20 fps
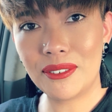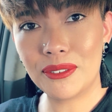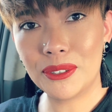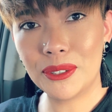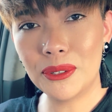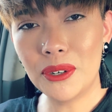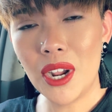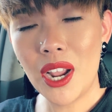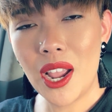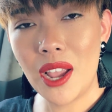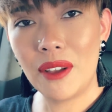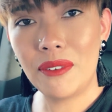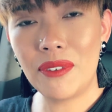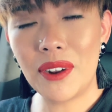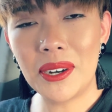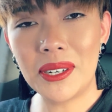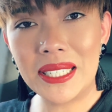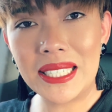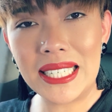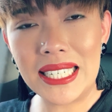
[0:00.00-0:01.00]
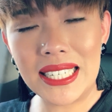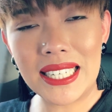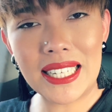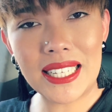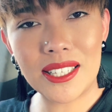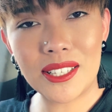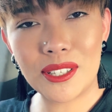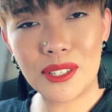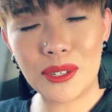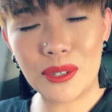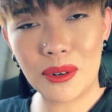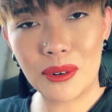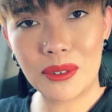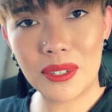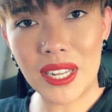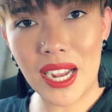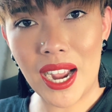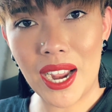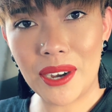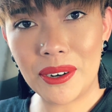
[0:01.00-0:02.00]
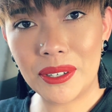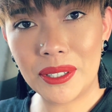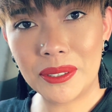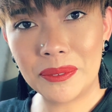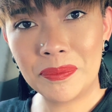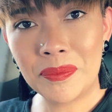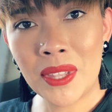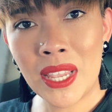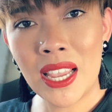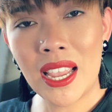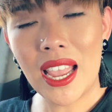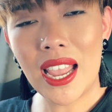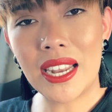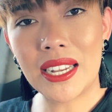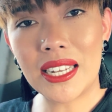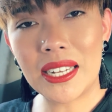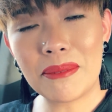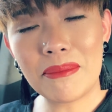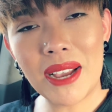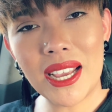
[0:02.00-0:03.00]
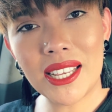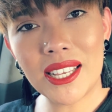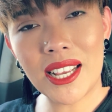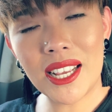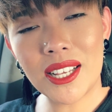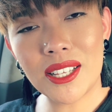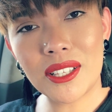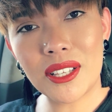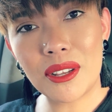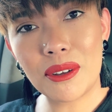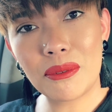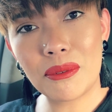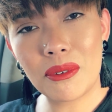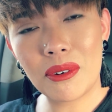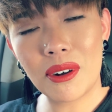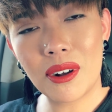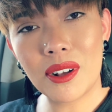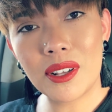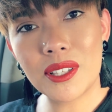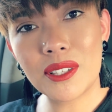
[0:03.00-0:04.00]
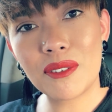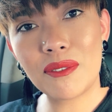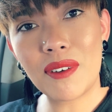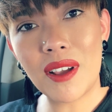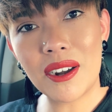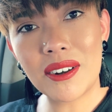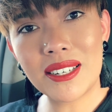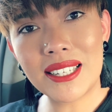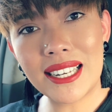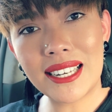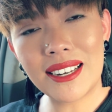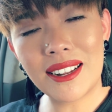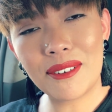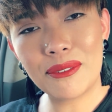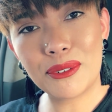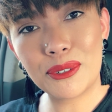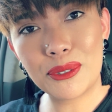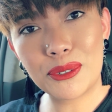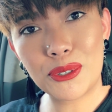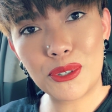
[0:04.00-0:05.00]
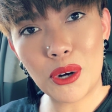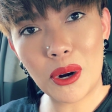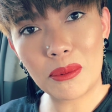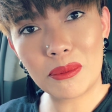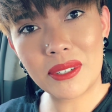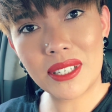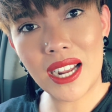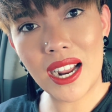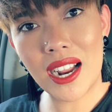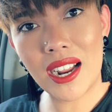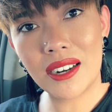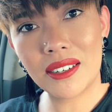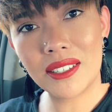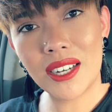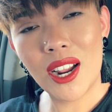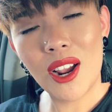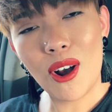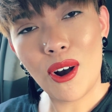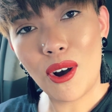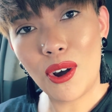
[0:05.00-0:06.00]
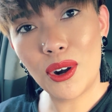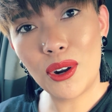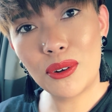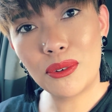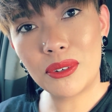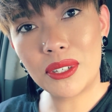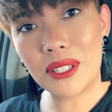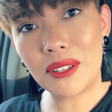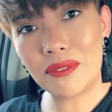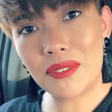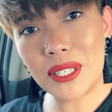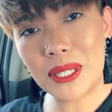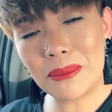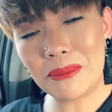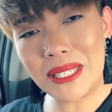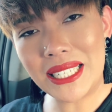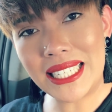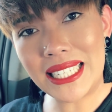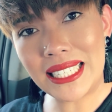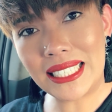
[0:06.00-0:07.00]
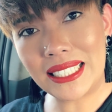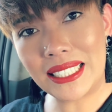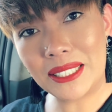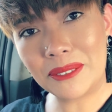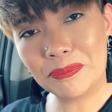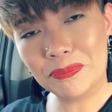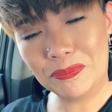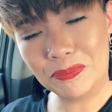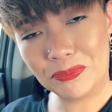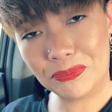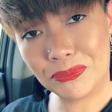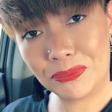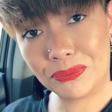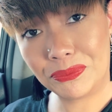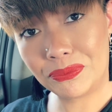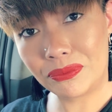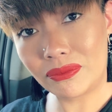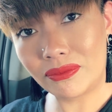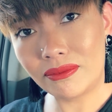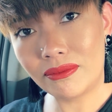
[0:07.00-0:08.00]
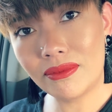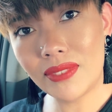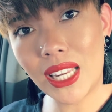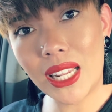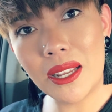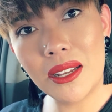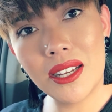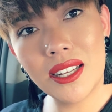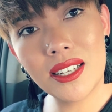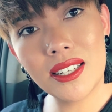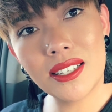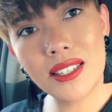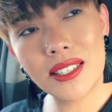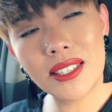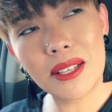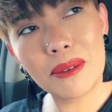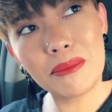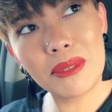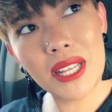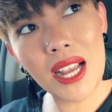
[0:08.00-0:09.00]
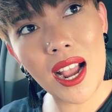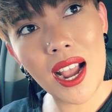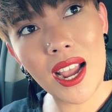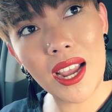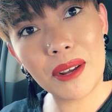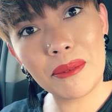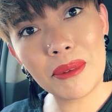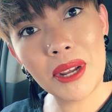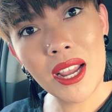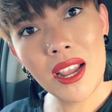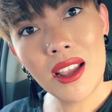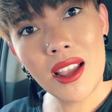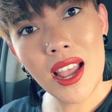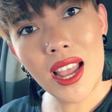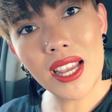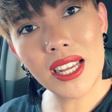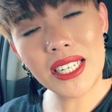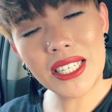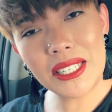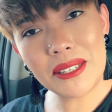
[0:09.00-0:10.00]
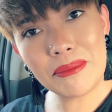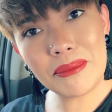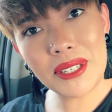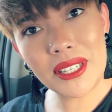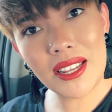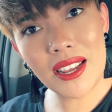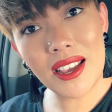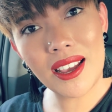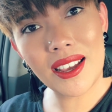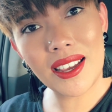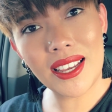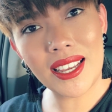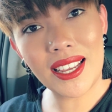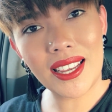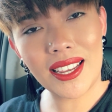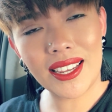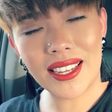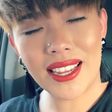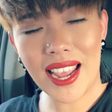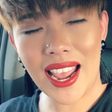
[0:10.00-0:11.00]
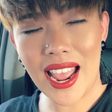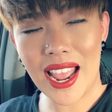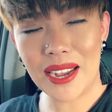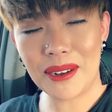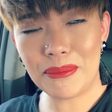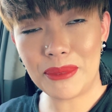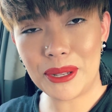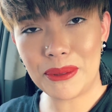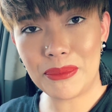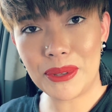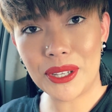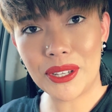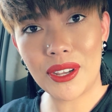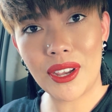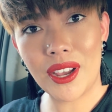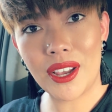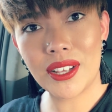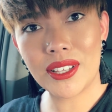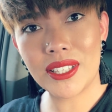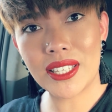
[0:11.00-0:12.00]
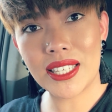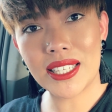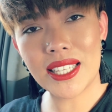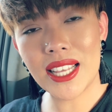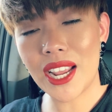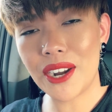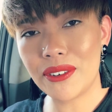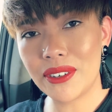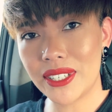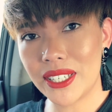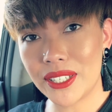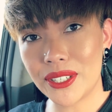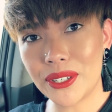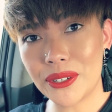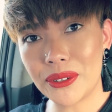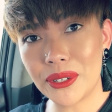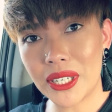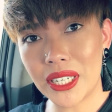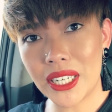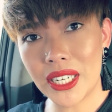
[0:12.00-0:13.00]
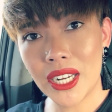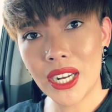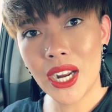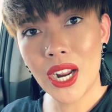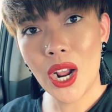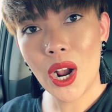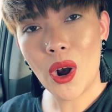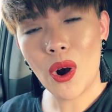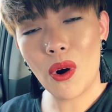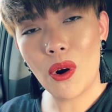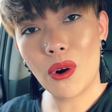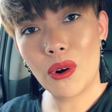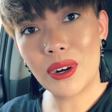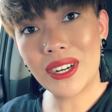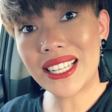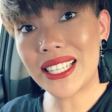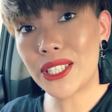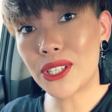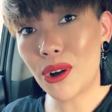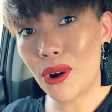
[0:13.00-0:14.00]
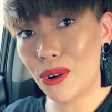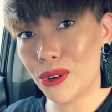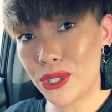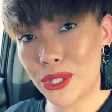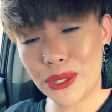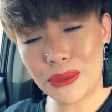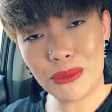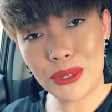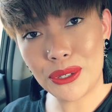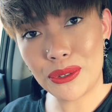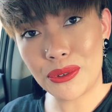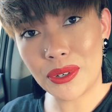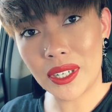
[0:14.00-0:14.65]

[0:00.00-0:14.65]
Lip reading: level. Ferritin is stored iron, and in my case it was ferritin level dropped down along with the vitamin D. Sometimes anemia can be because it's hereditary or it's autoimmune